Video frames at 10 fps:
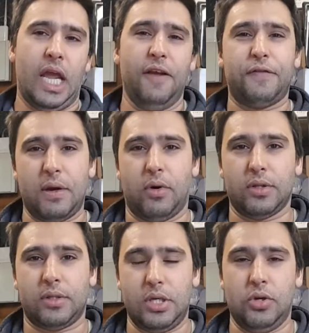If they
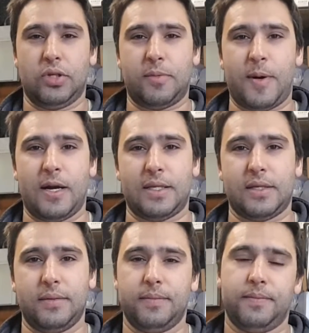want used
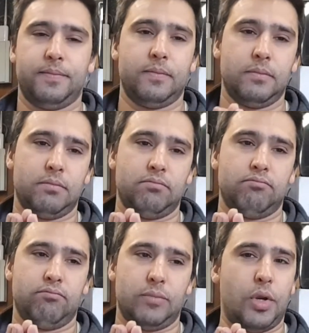parts,
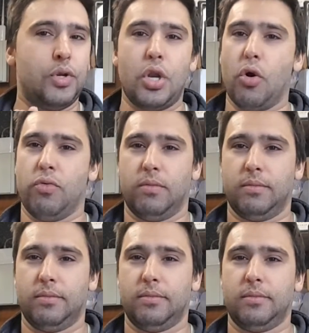no.
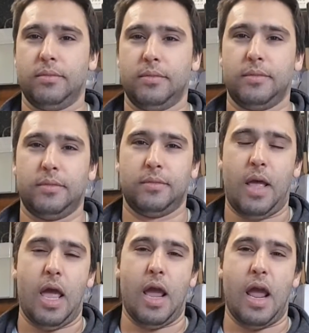
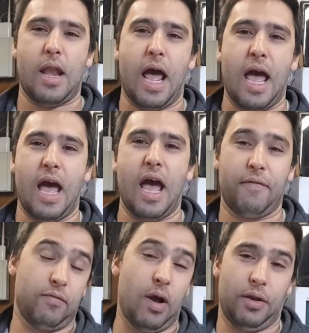And I
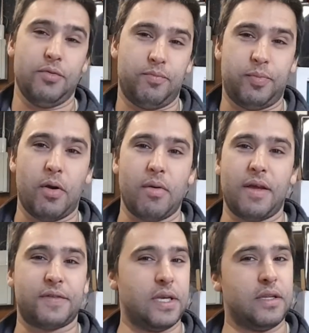have, well, you
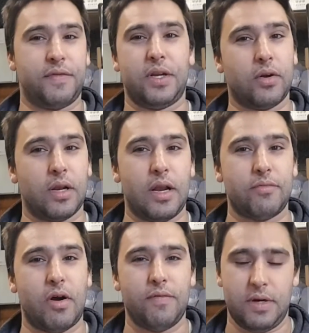probably have seen the video on the
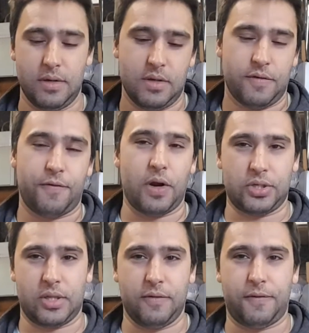Land Rover.
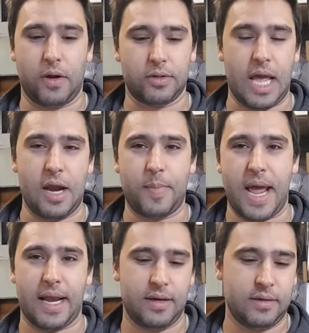First the front
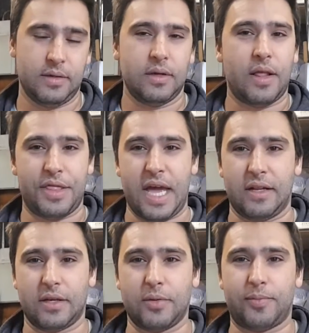airbag,
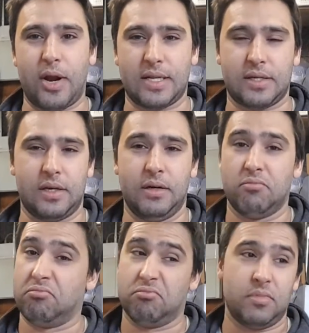then the compressor.
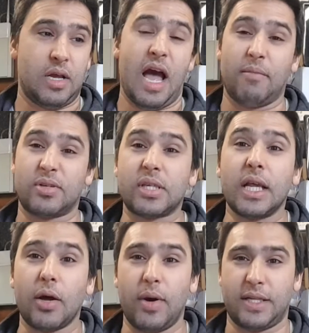I'm
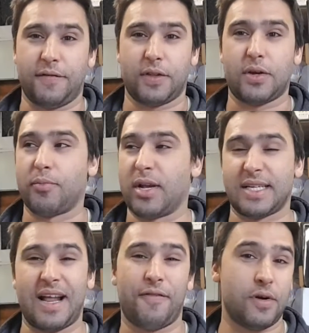still waiting for the
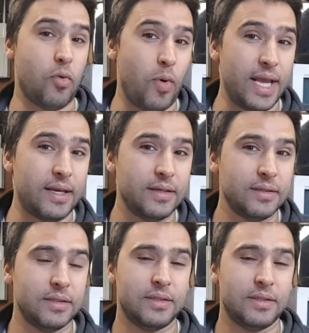compressor now for a week.